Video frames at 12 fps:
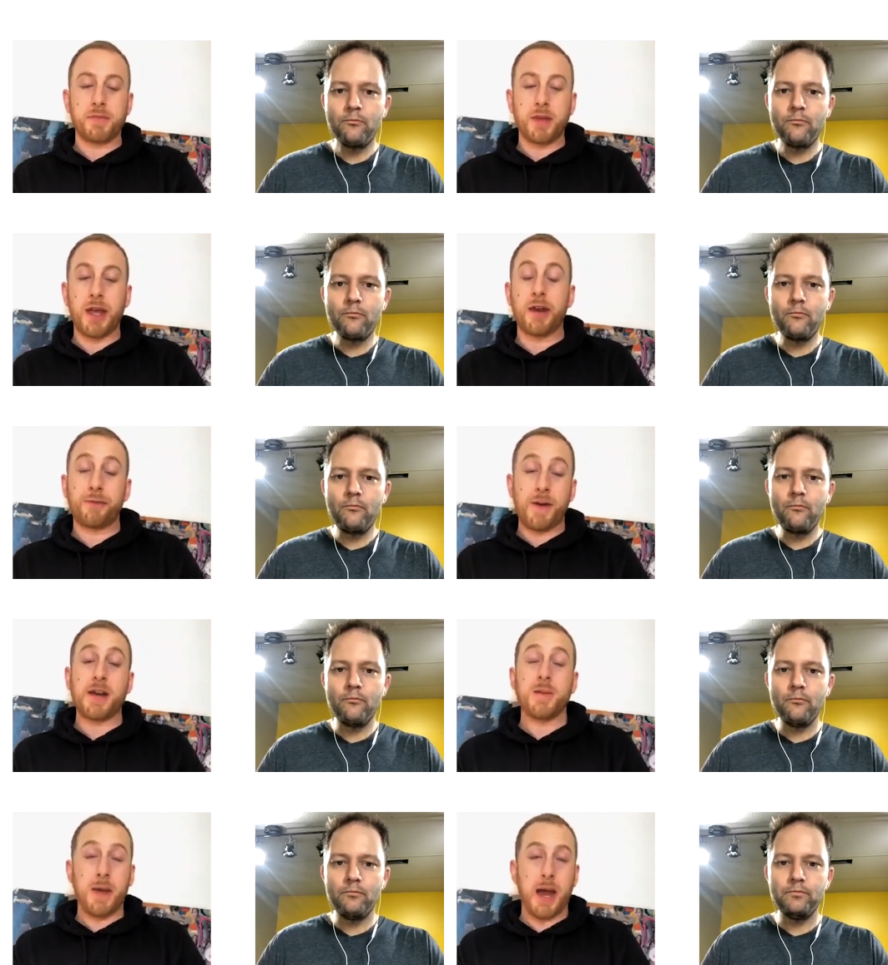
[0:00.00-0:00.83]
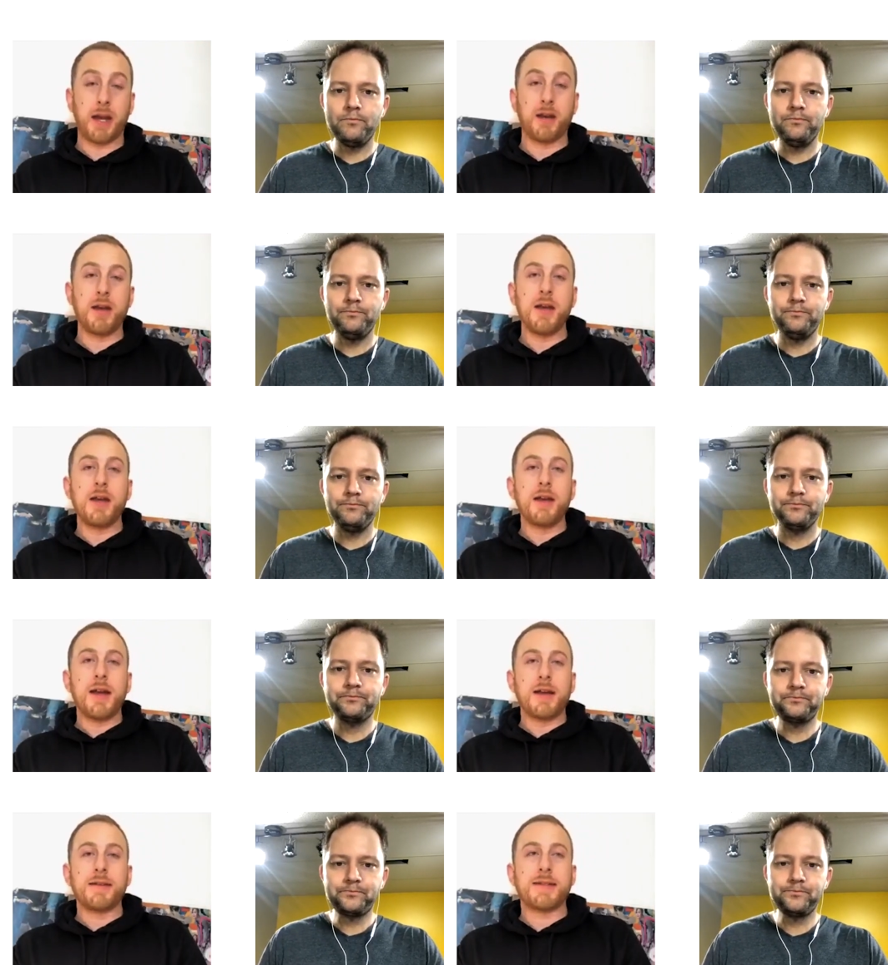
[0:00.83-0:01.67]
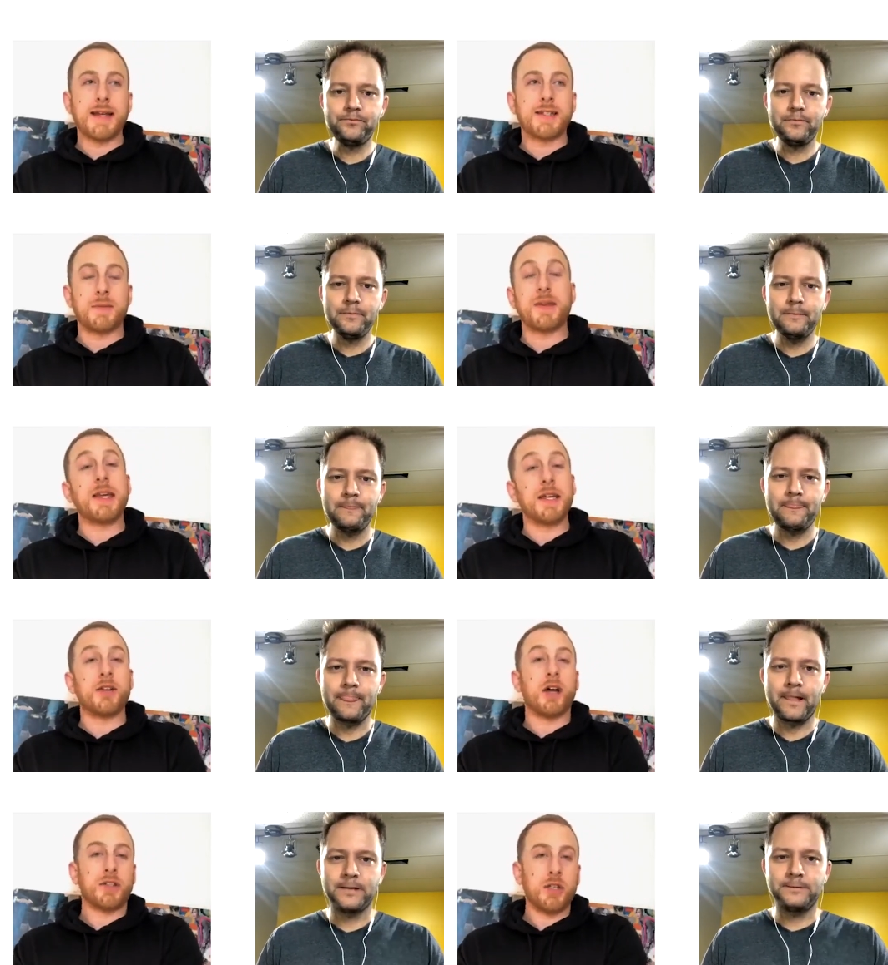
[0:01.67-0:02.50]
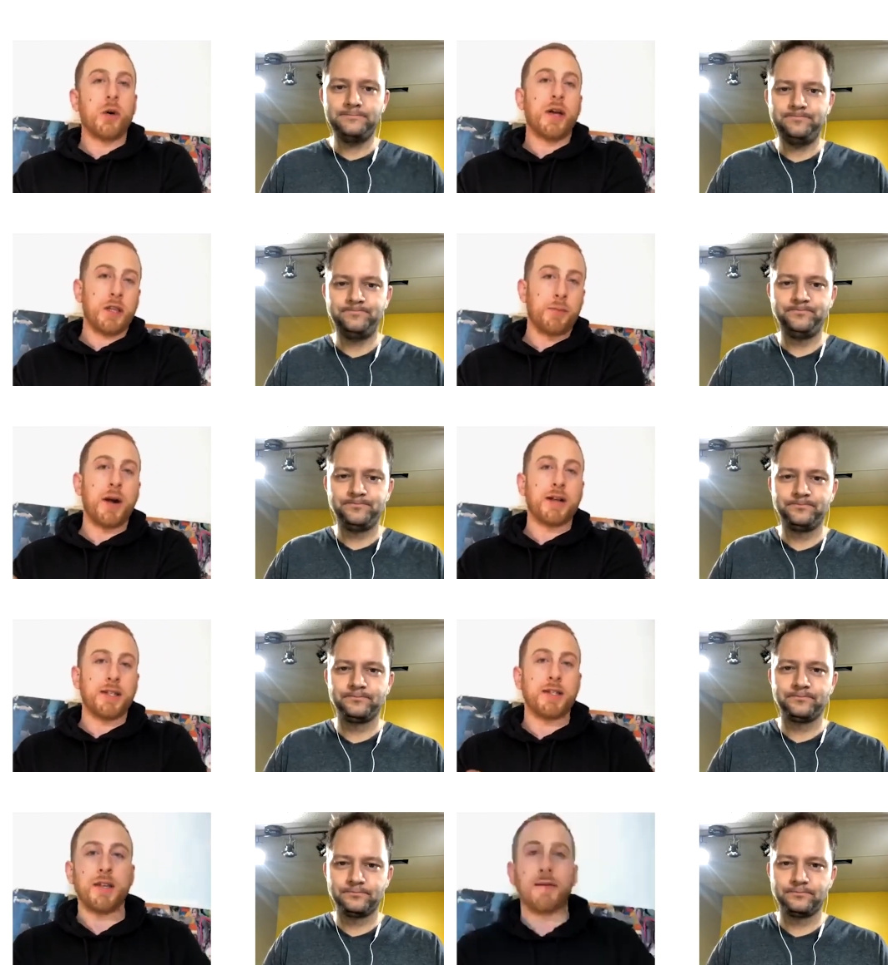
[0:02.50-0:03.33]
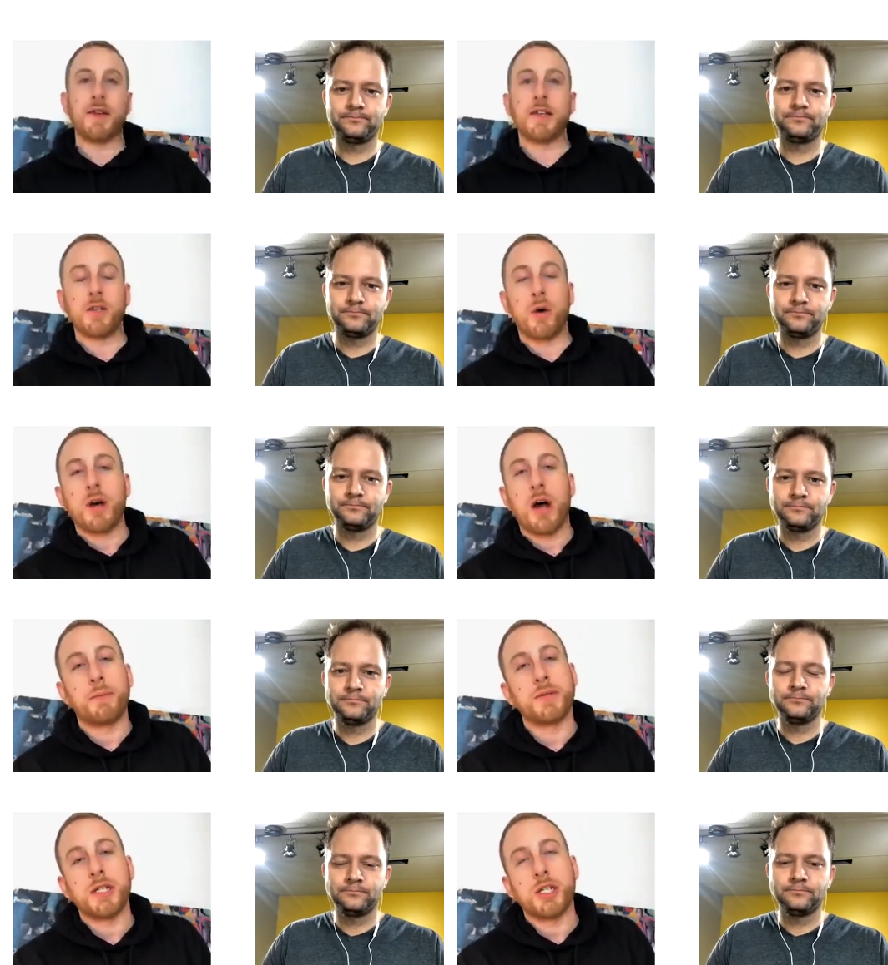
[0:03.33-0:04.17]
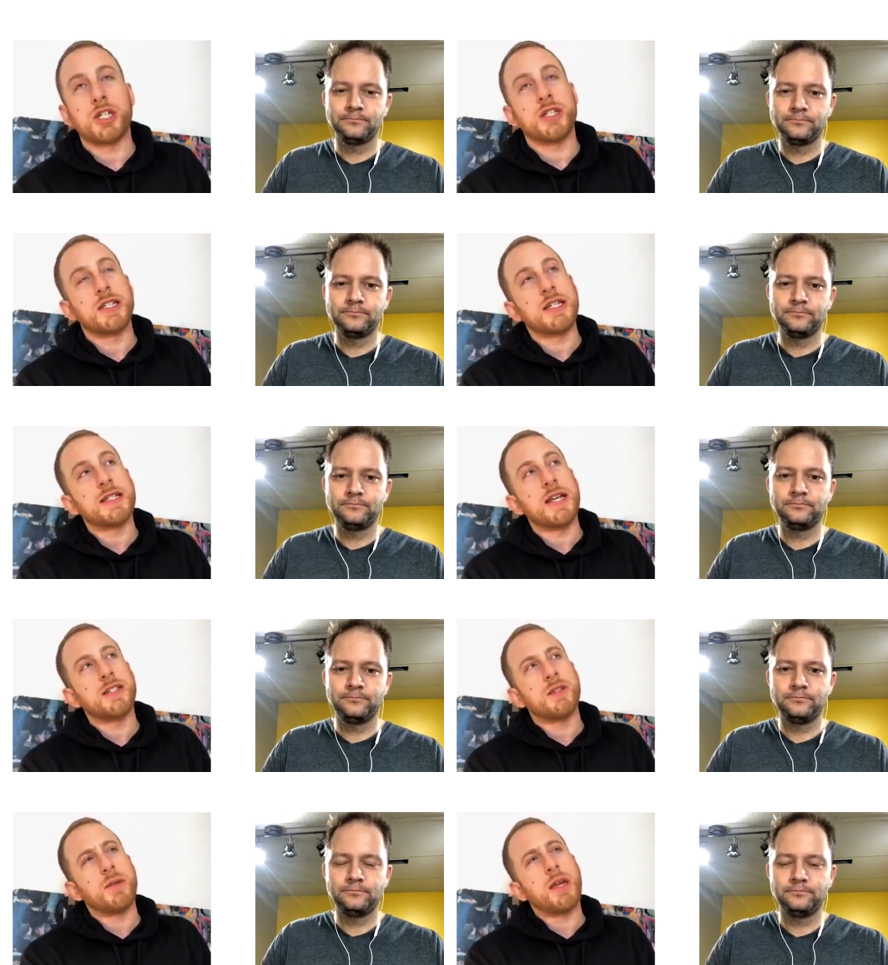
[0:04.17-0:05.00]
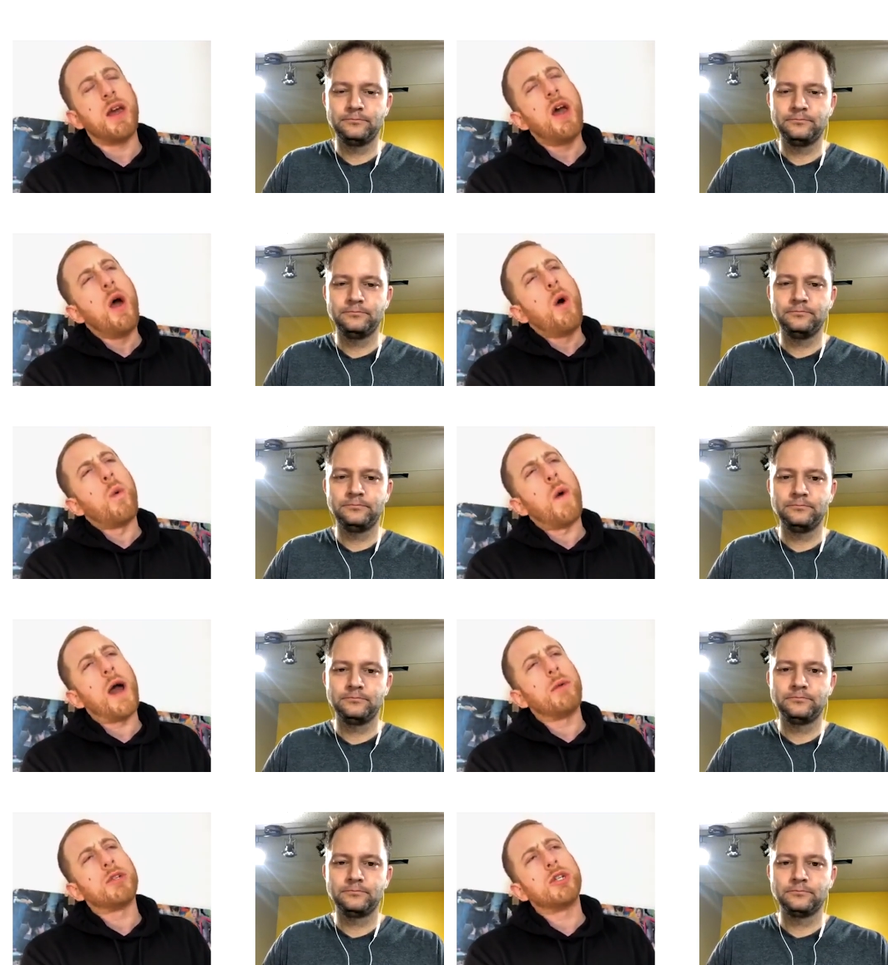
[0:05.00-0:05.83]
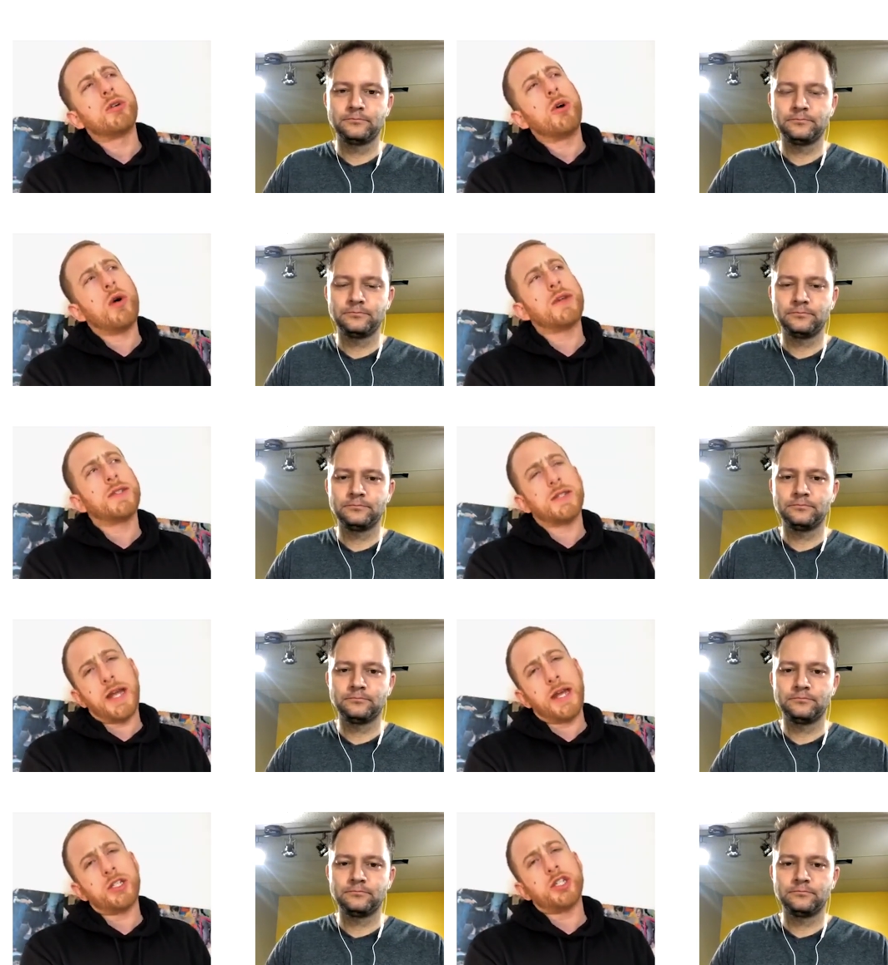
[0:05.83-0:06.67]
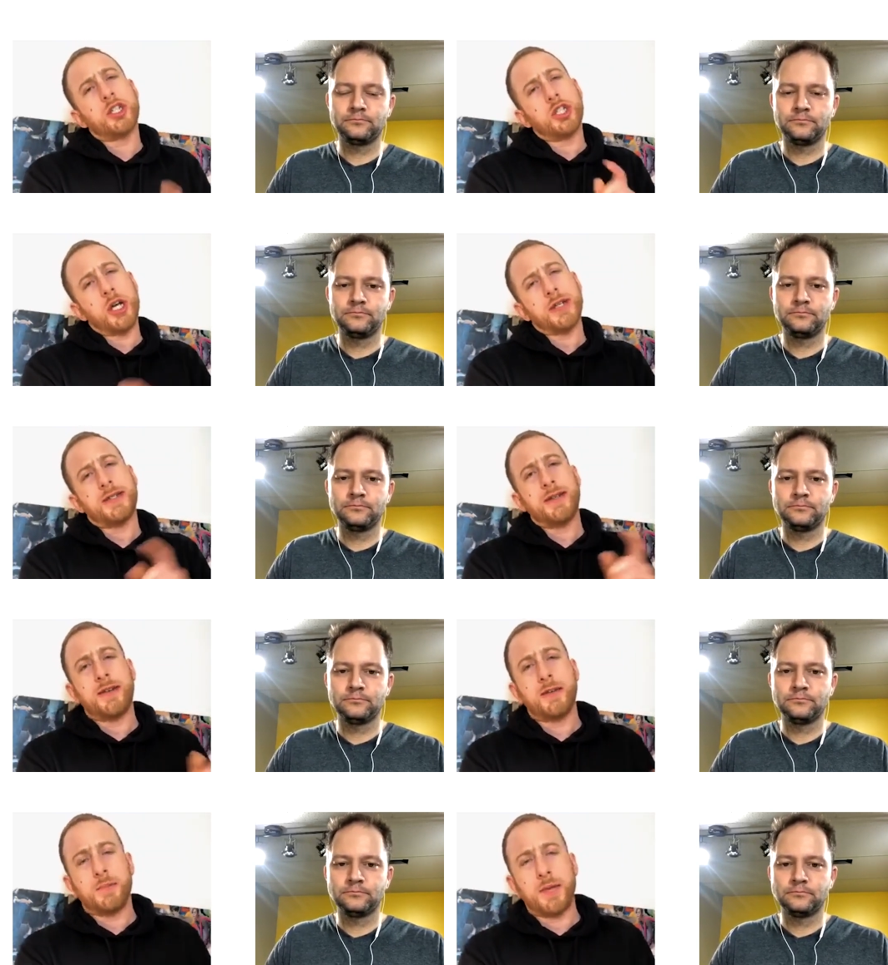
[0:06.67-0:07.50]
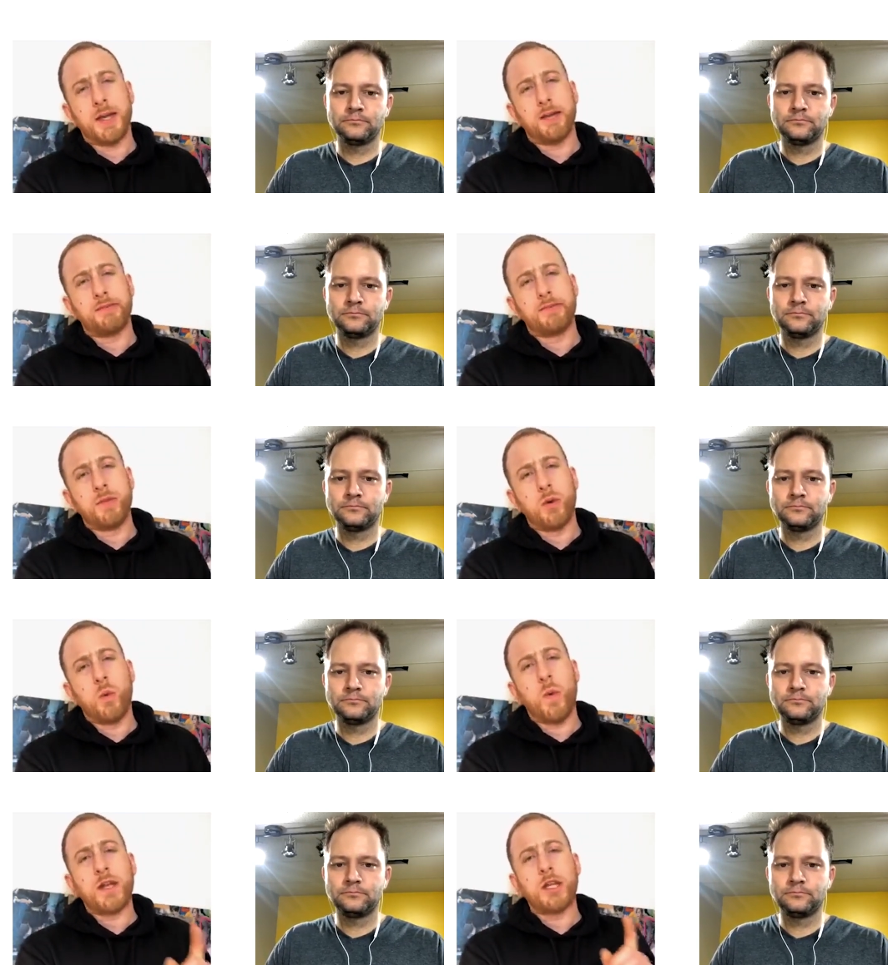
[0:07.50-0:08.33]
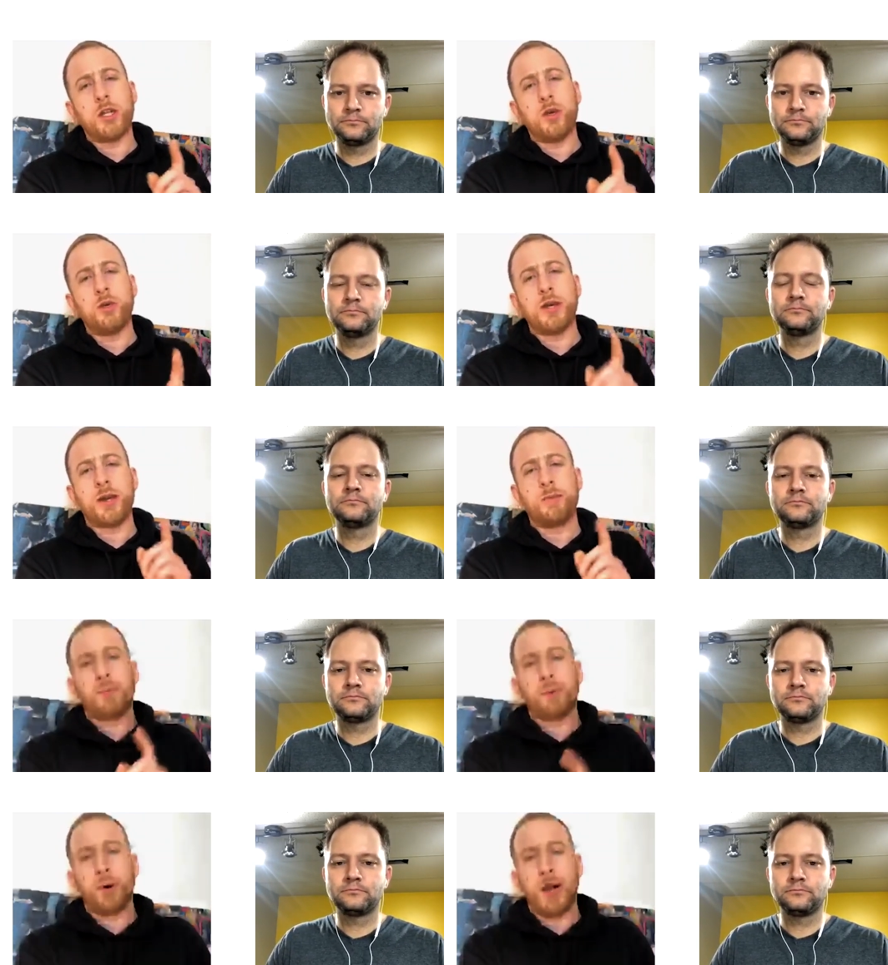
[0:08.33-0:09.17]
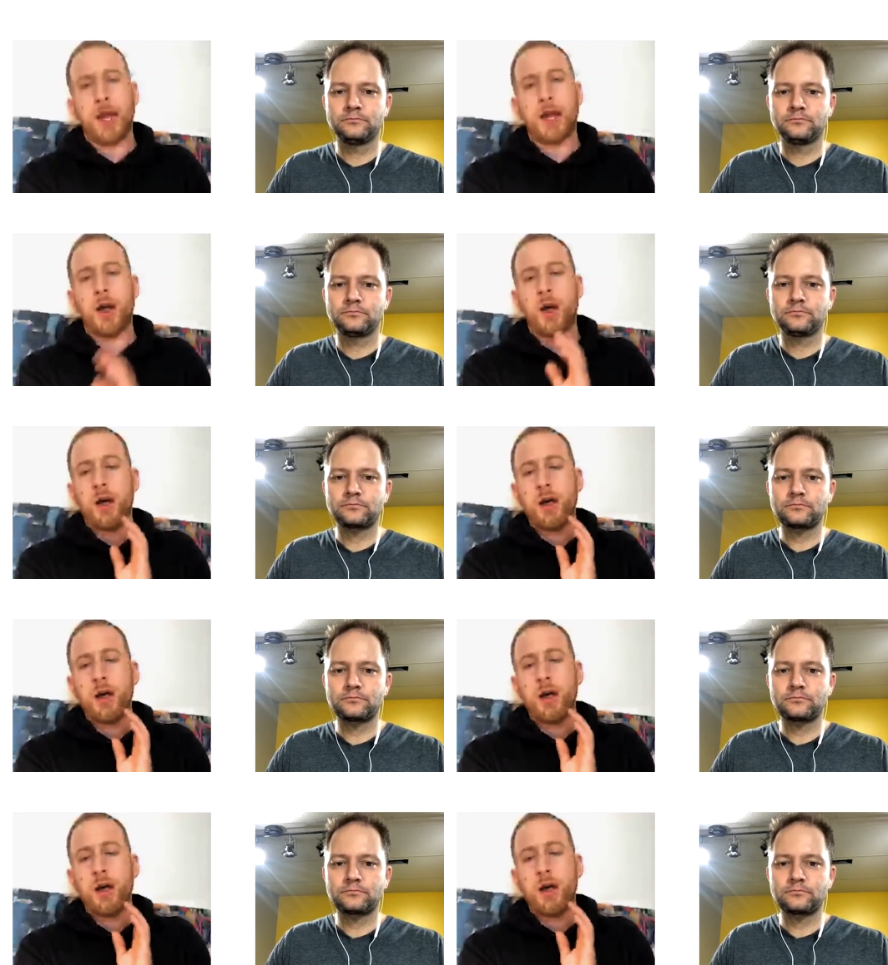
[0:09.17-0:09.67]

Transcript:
Speaker 1: and a friend of mine said to me, he's also in the process of his own competitions, and he said to me, why would you go on stage just to compete when you can bring